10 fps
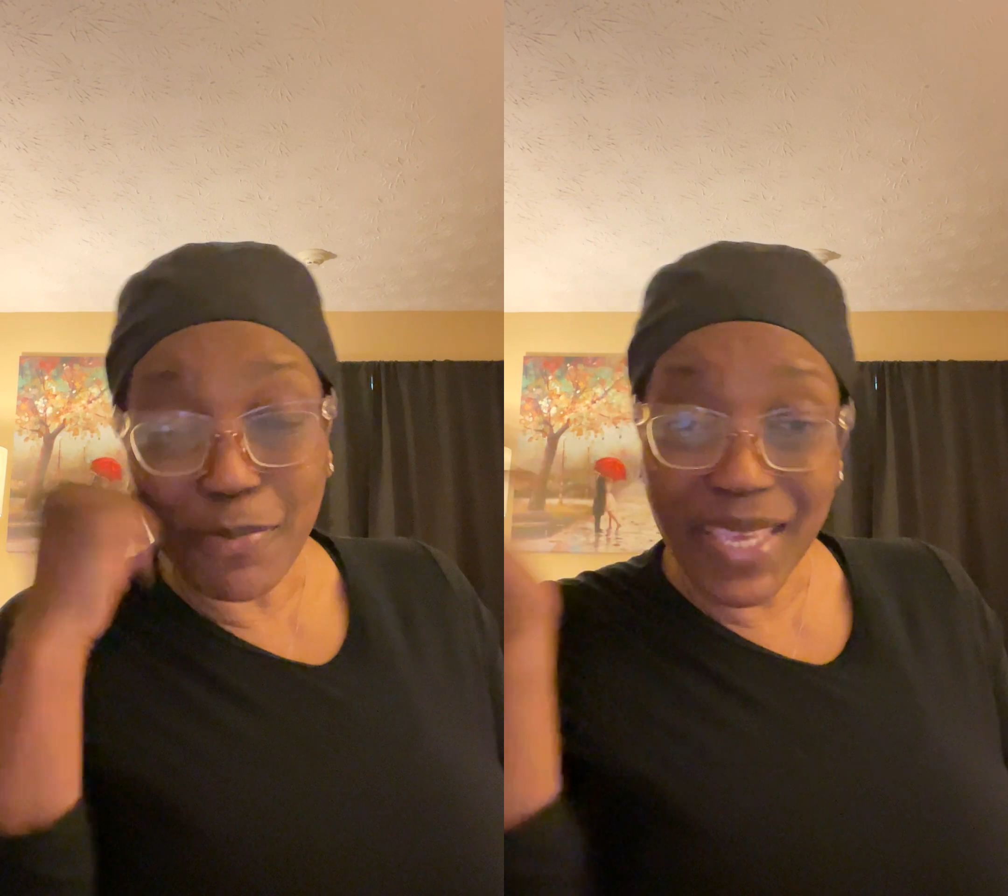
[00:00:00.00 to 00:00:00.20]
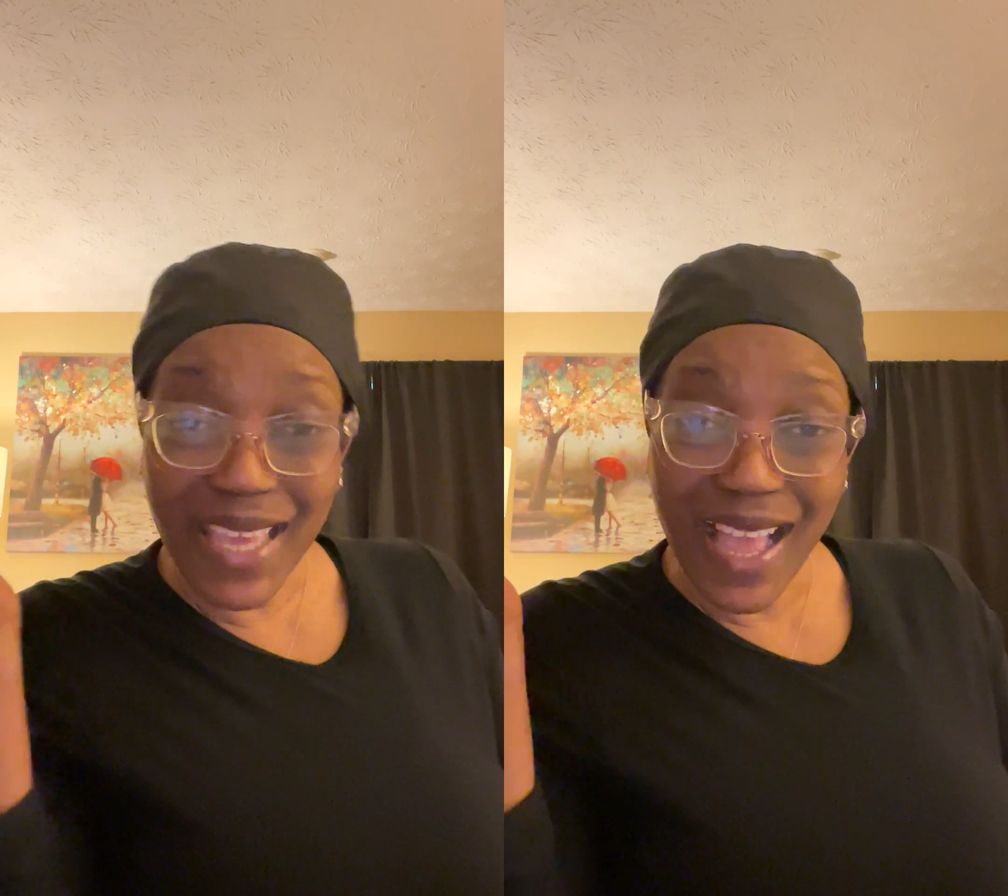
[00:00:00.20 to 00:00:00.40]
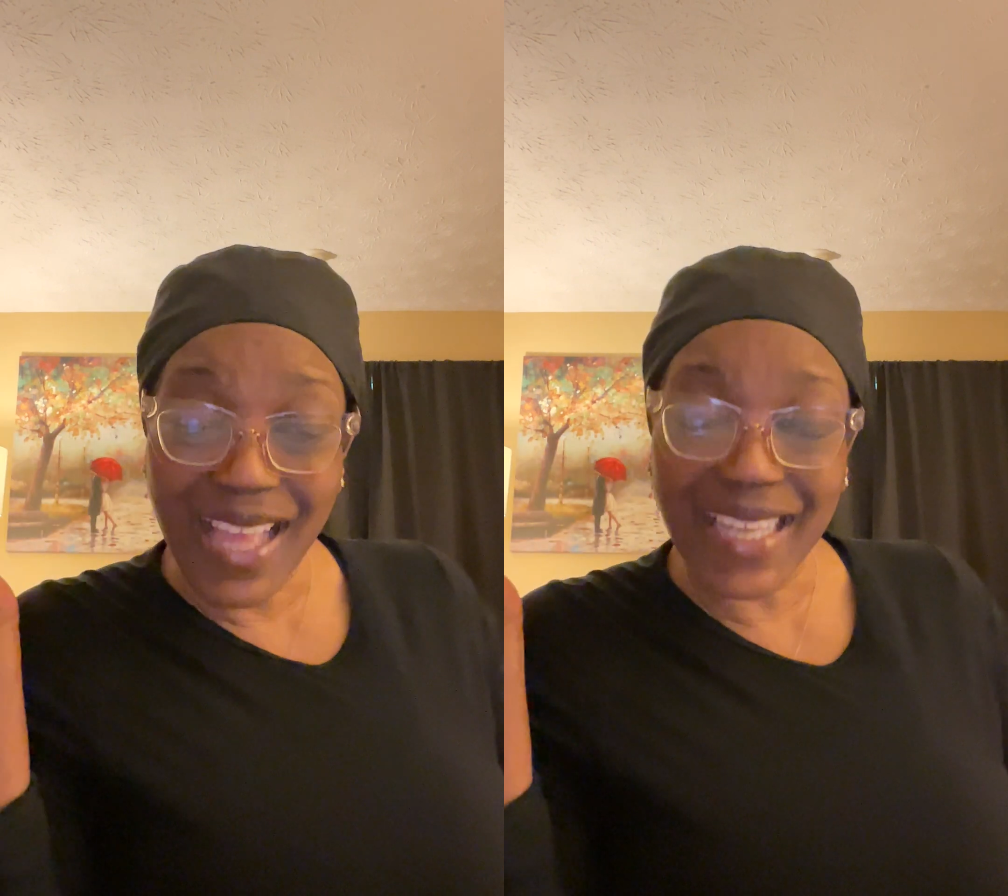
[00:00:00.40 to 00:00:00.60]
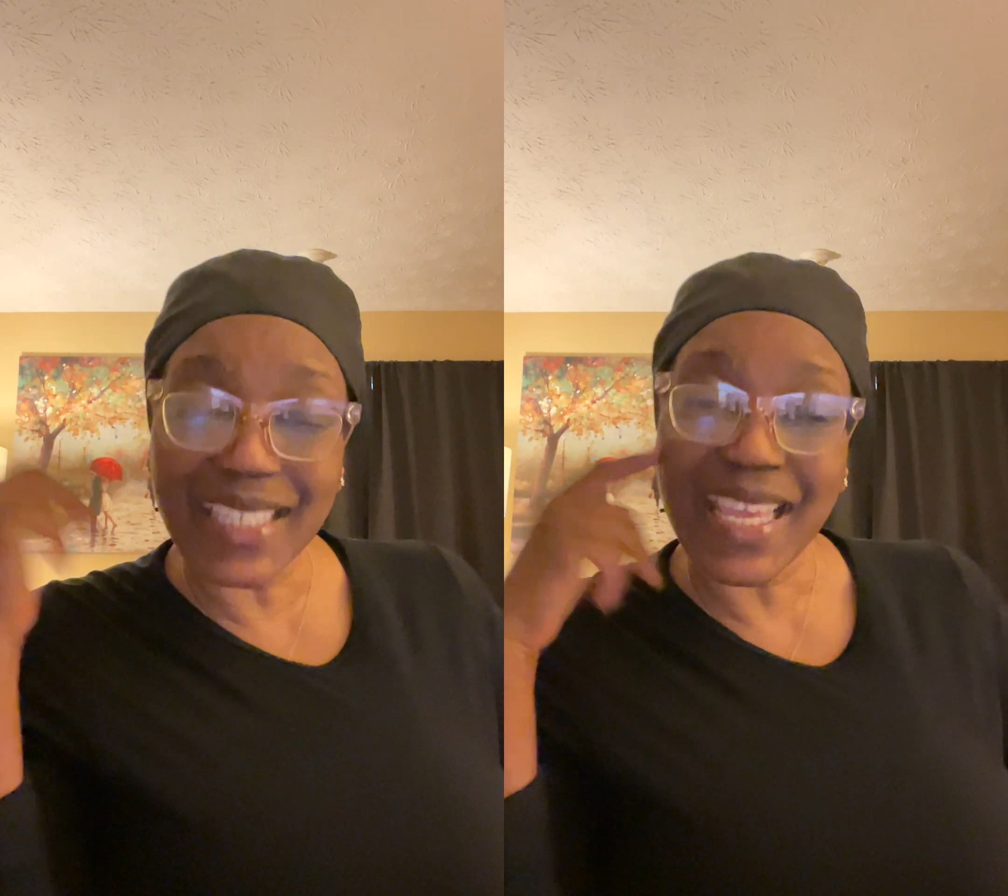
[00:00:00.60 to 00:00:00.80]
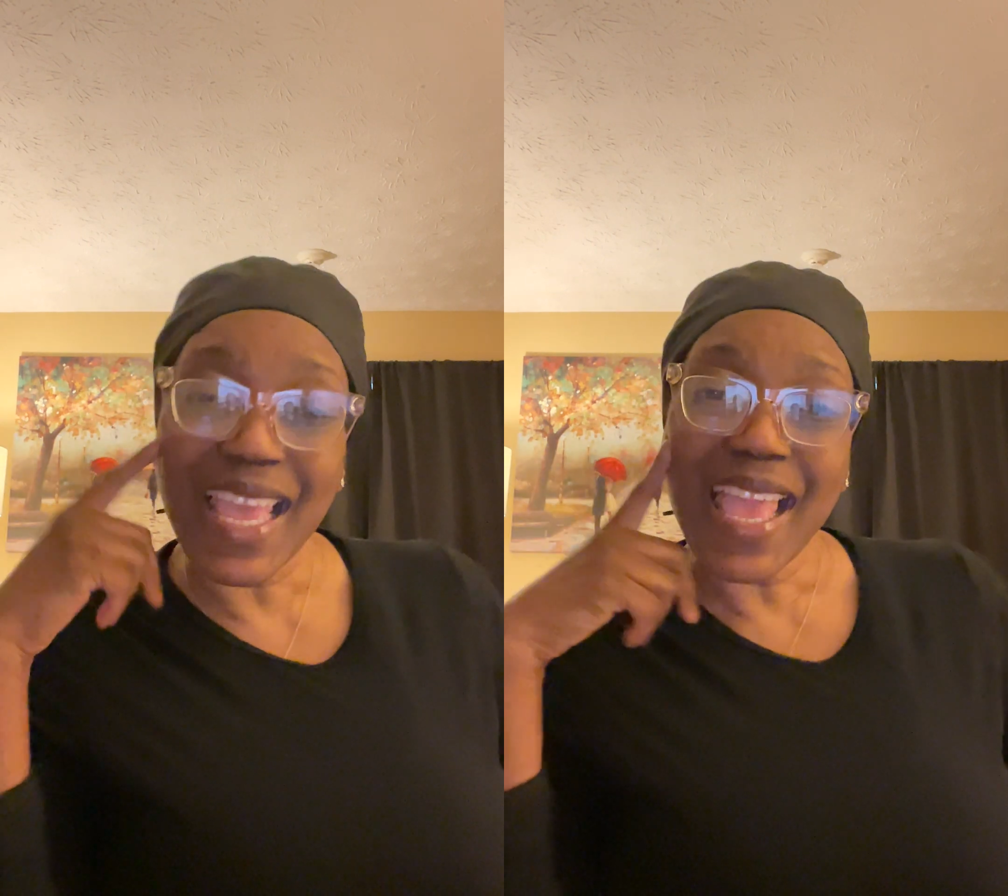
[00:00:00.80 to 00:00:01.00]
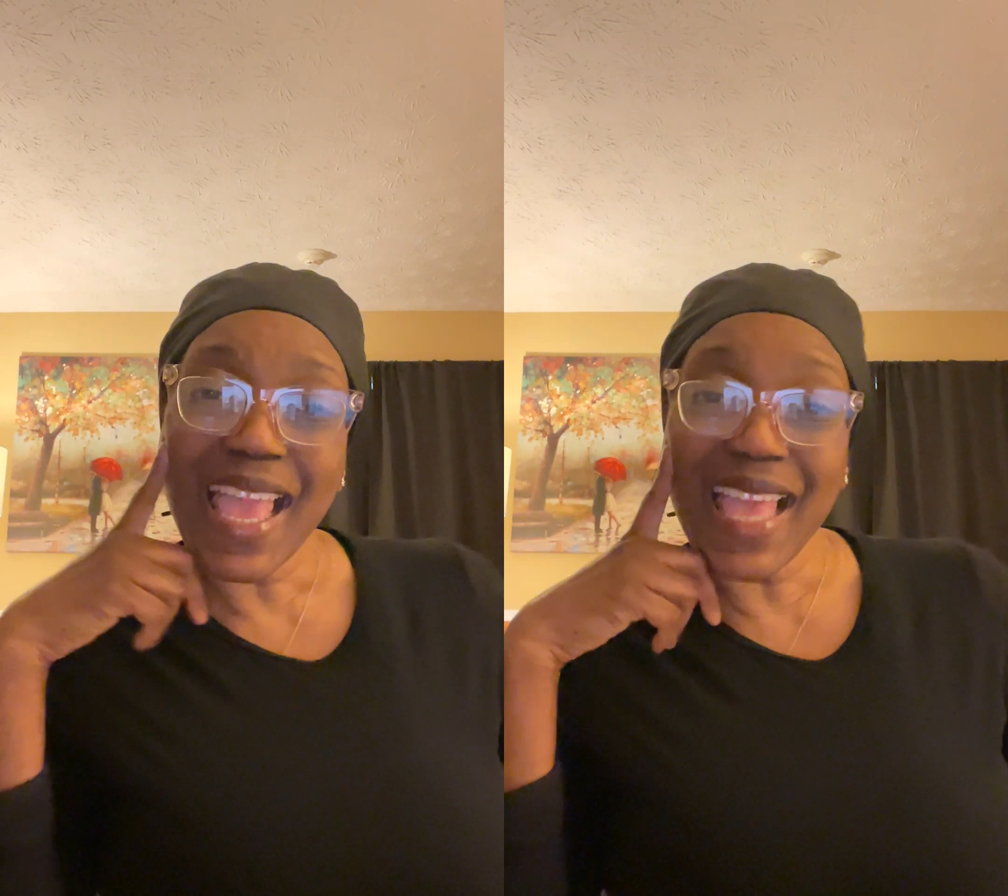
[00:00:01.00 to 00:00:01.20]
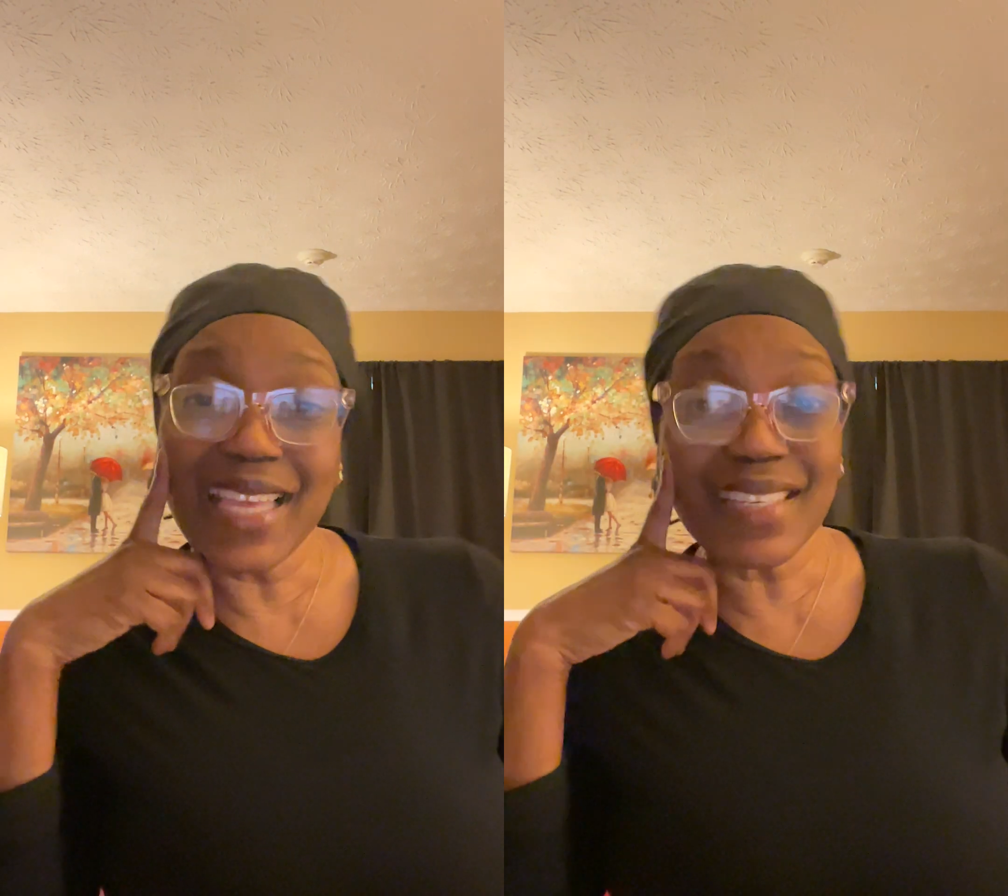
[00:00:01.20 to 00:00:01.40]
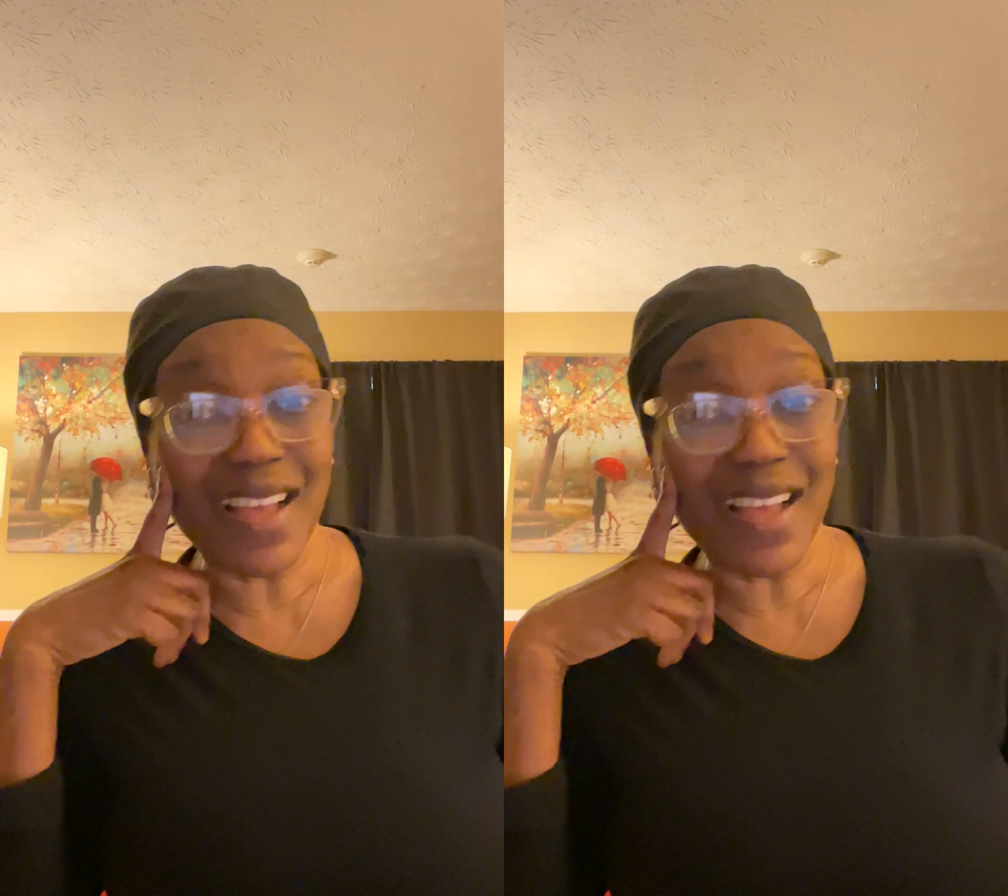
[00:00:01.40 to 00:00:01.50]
be kind, and